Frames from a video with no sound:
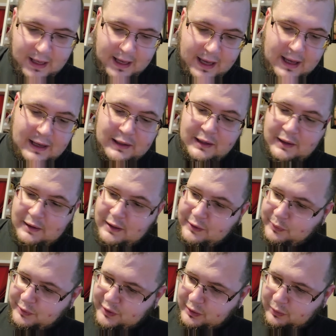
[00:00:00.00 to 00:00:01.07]
And
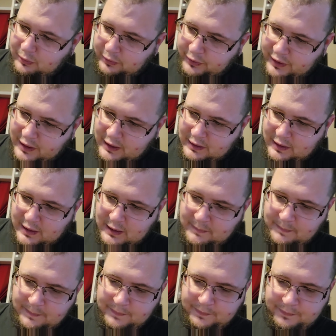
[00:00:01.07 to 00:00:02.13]
this was the cool thing in
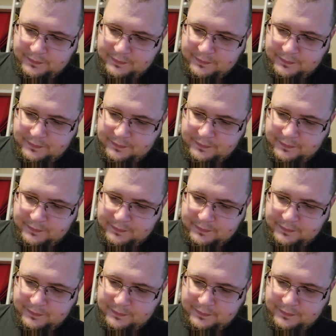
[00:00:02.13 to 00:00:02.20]
there.